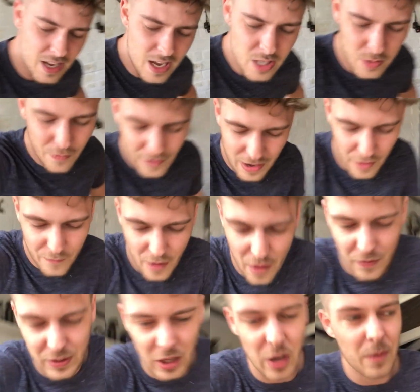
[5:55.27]
So without no further
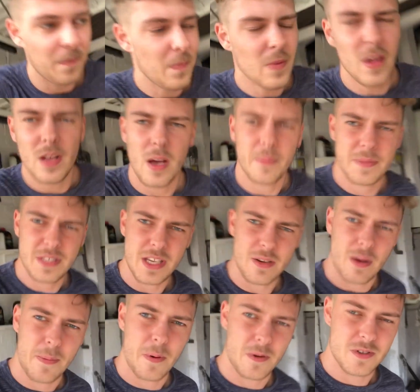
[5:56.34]
ado, I'm going to set you
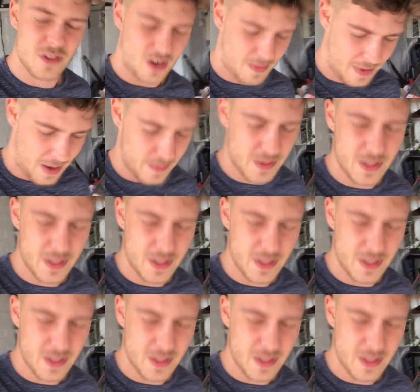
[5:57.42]
up on a time lapse.